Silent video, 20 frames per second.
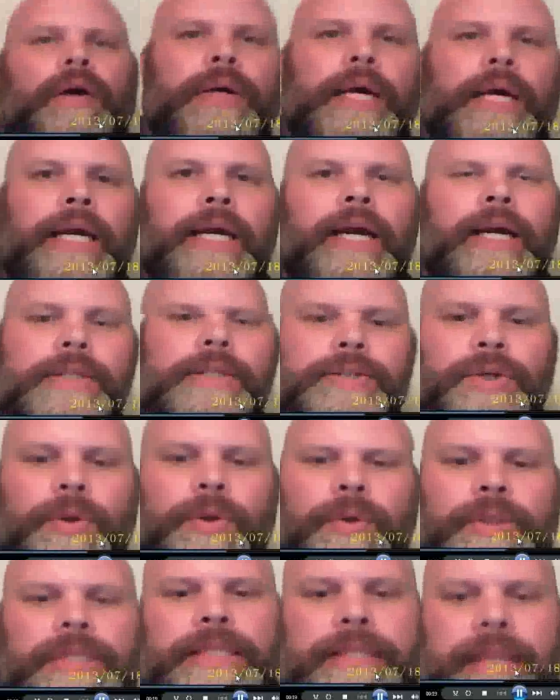Okay, guys, so
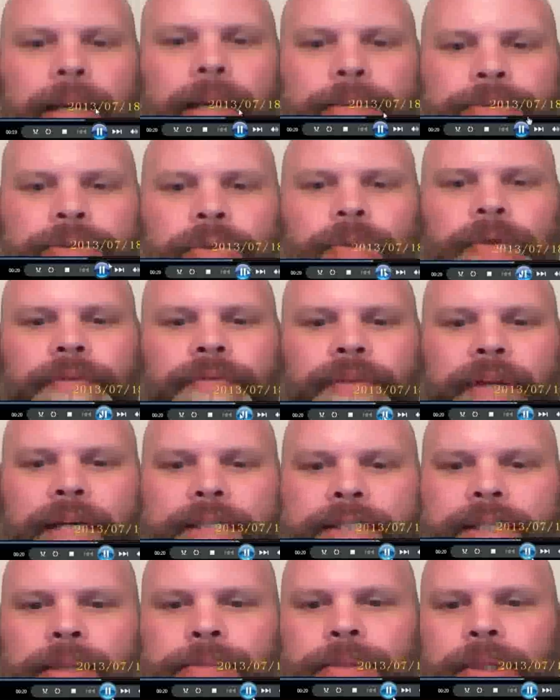the time should
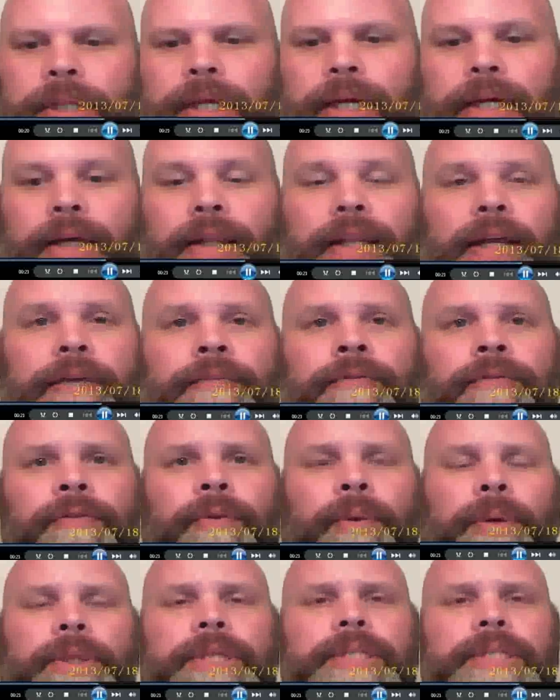reflect something like 11:47.